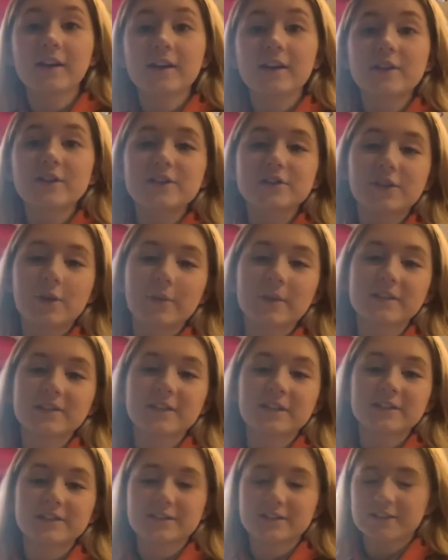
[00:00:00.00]
so it
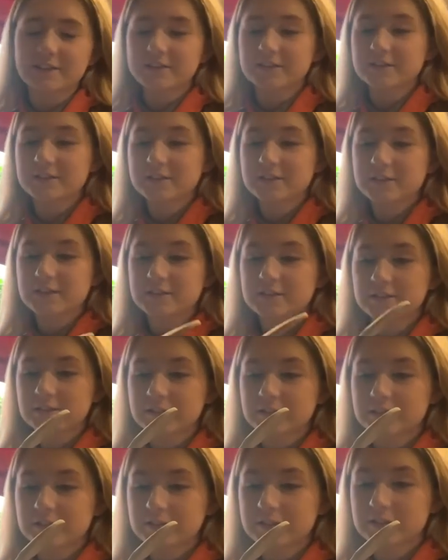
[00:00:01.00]
doesn't
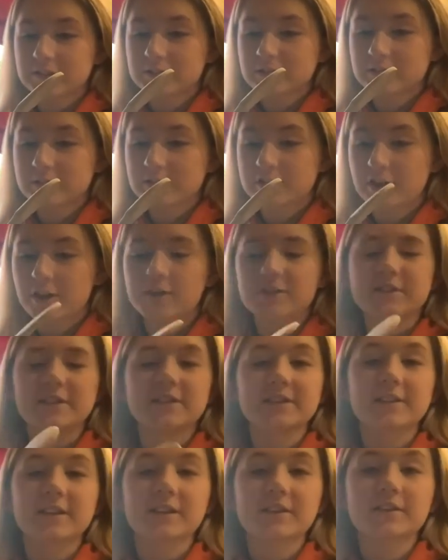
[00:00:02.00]
start to
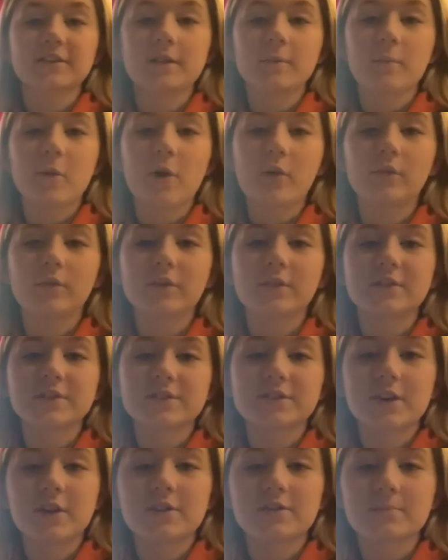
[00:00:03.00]
stick to the bowl and
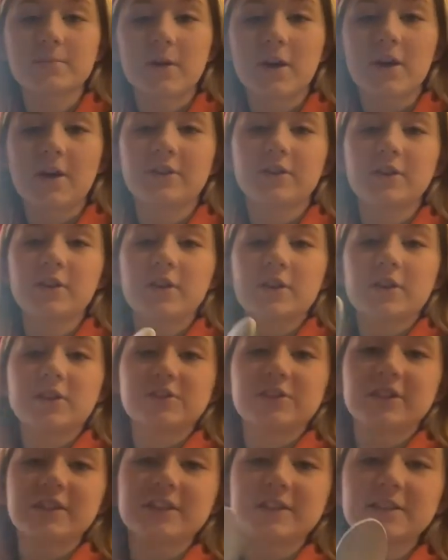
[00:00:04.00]
start to burn. So
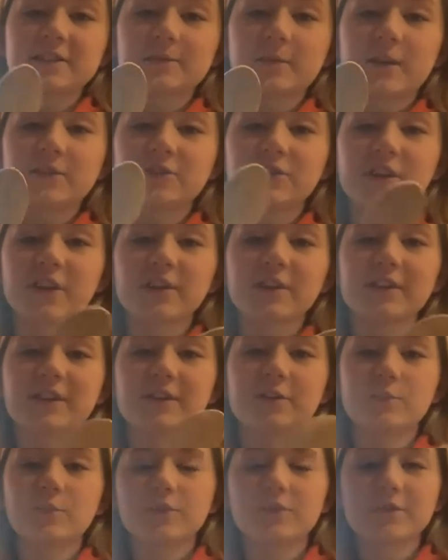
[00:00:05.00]
this is when you're going to need a
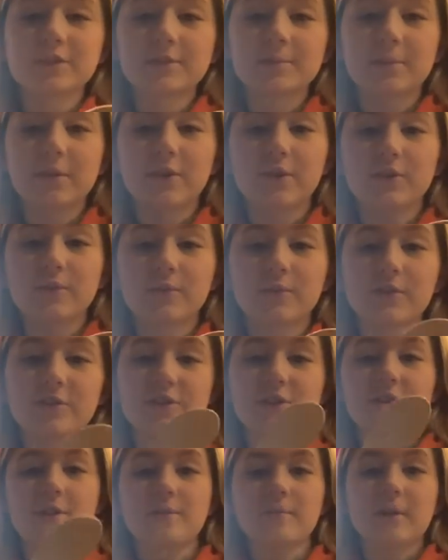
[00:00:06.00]
wooden spoon, which I
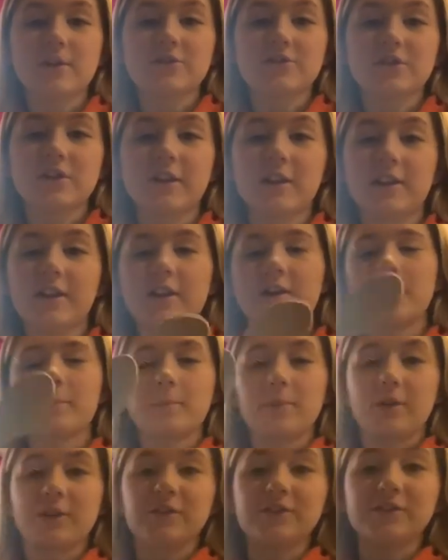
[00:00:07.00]
didn't mention earlier,
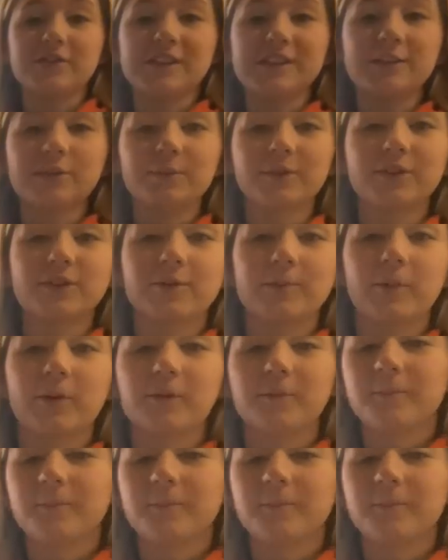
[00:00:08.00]
but you need a wooden spoon,